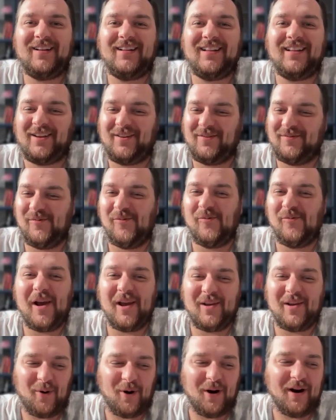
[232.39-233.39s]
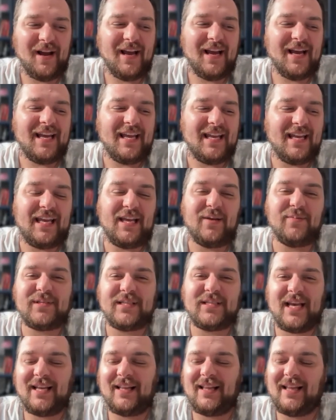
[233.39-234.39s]
like way more. He keeps
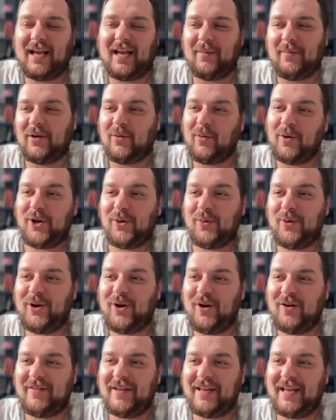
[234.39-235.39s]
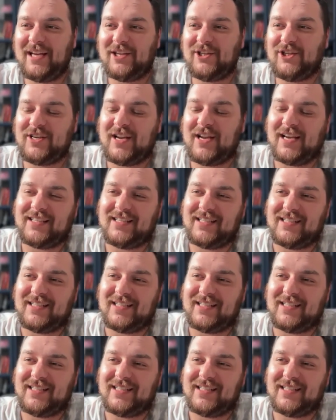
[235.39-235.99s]
saying like, I'm like, where do you want to go on vacation next?